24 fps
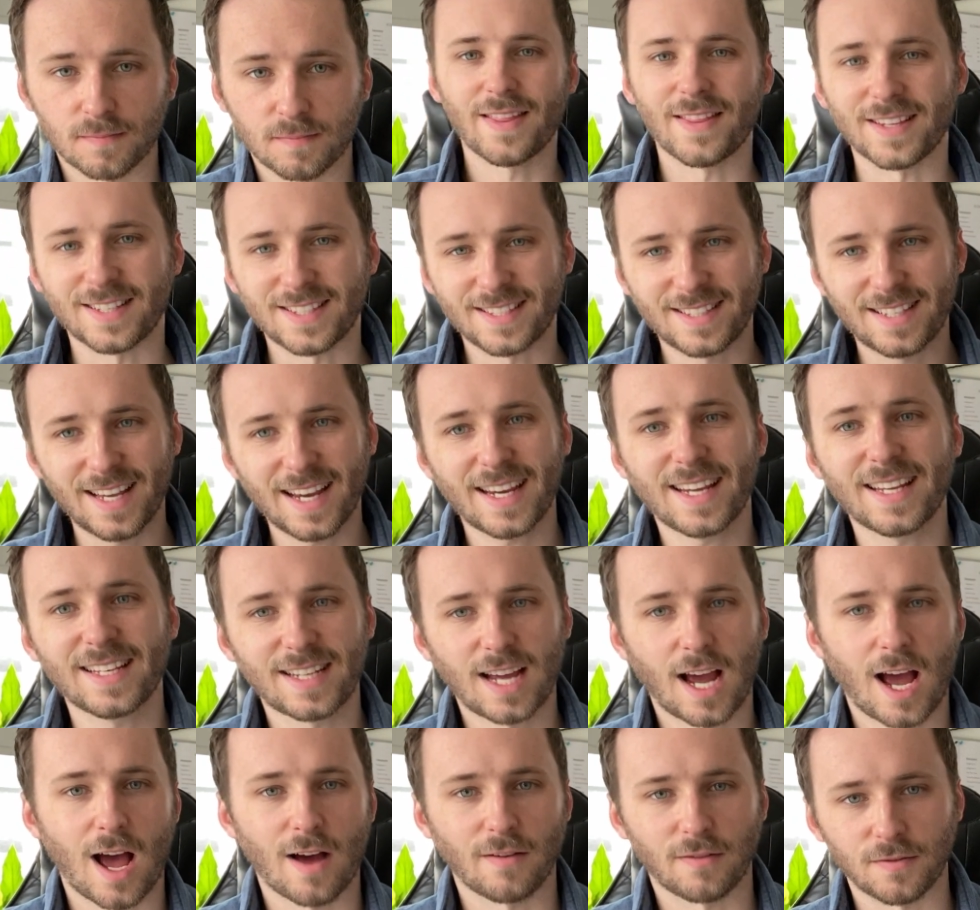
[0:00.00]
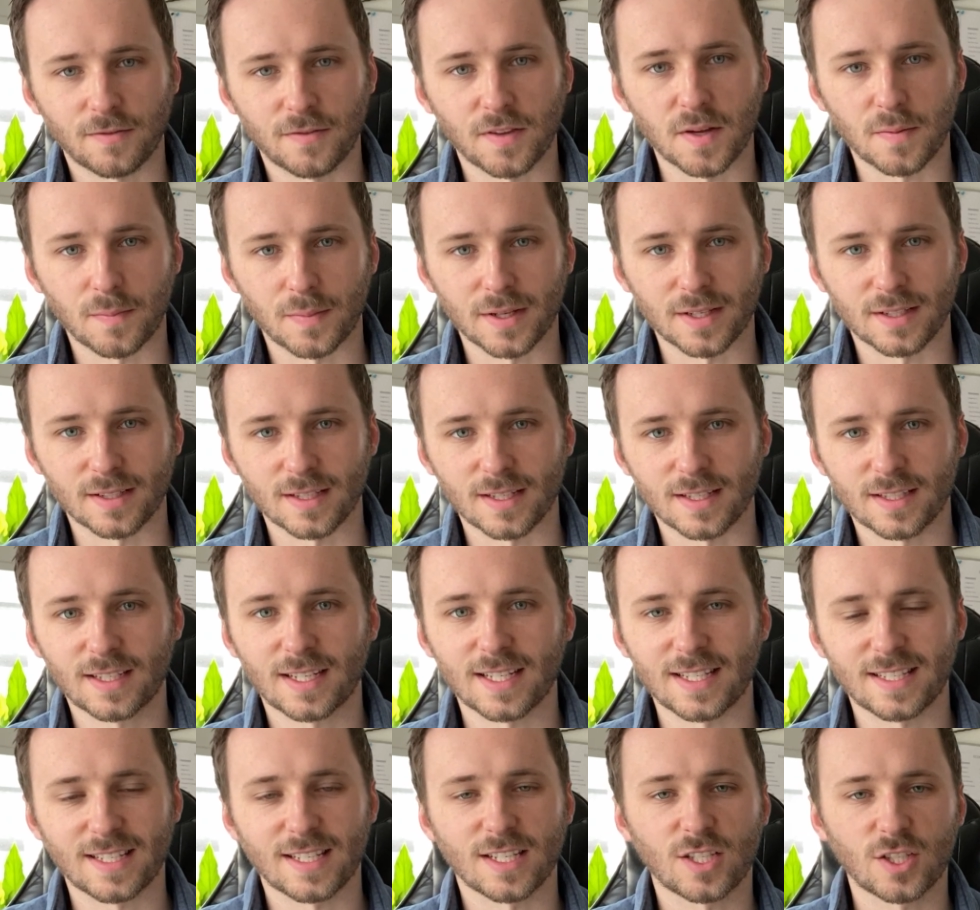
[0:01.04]
The second half of their business
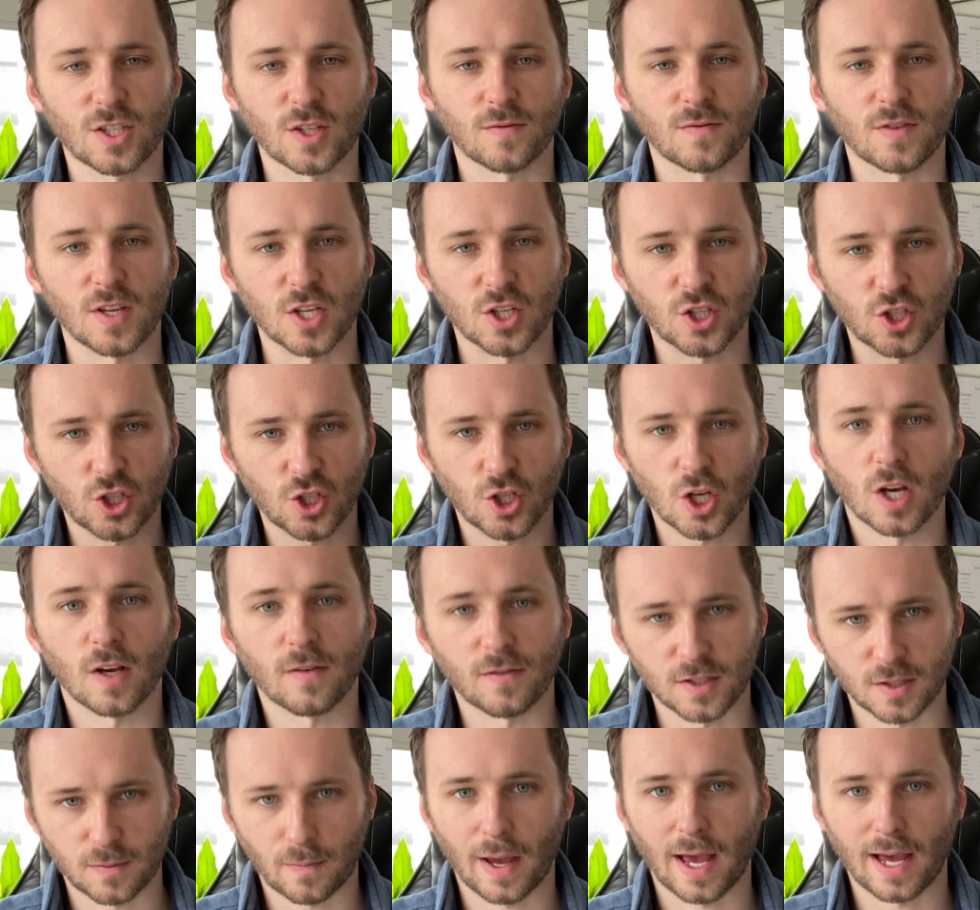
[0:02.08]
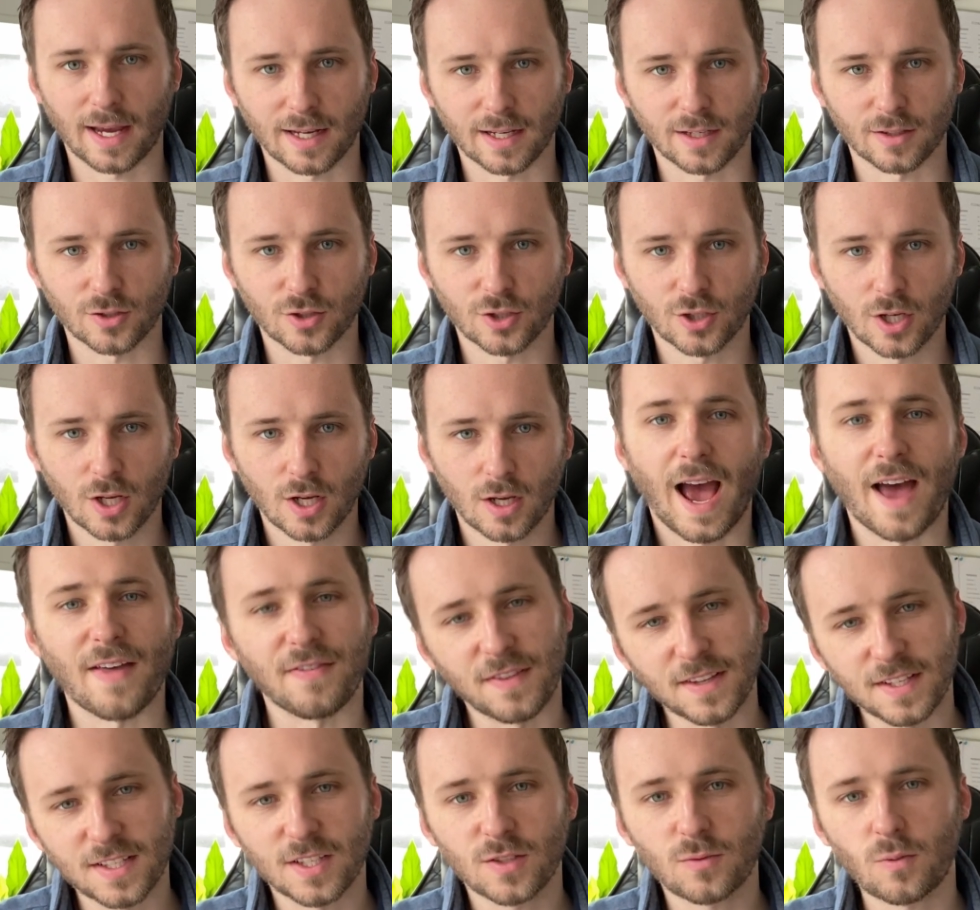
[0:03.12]
consists of their service package. And
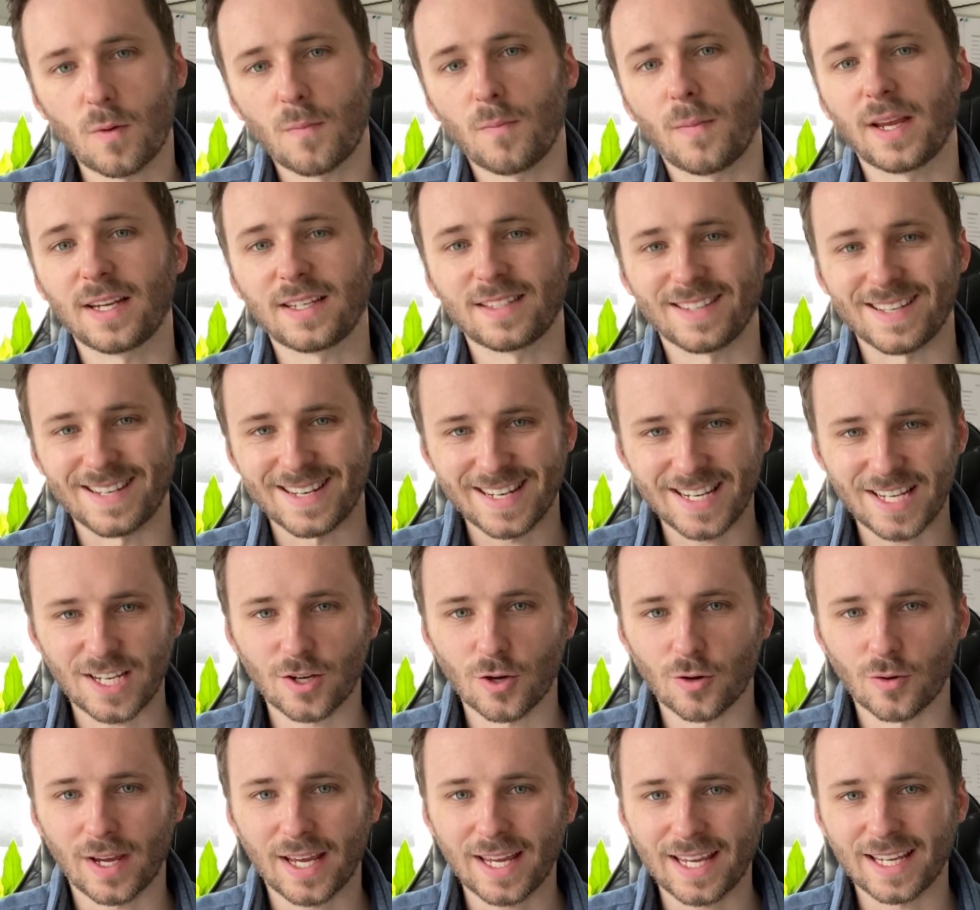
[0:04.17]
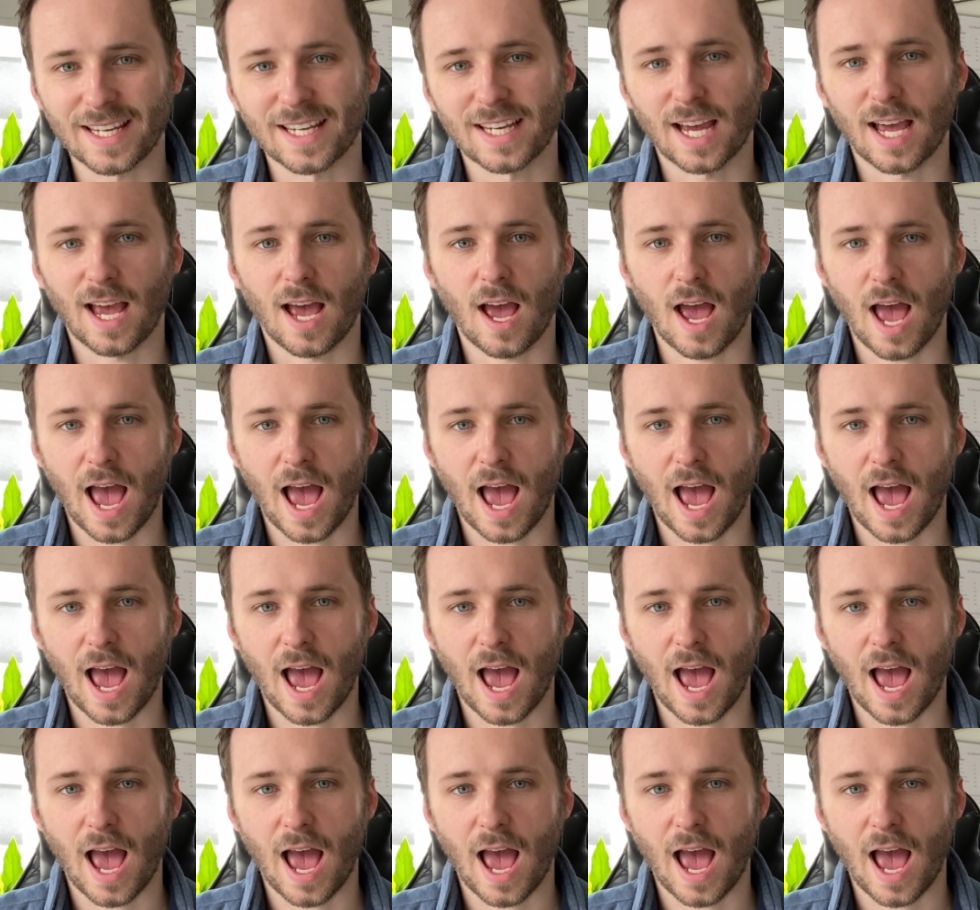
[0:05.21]
this is what makes NIO Inc.